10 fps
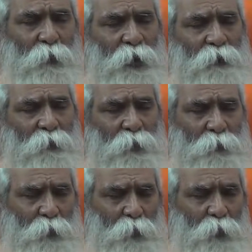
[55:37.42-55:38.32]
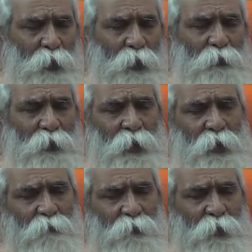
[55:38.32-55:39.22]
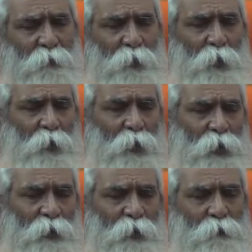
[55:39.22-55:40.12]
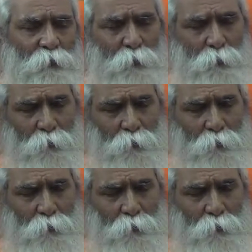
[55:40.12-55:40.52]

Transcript: mind will be okay, the love will be okay, then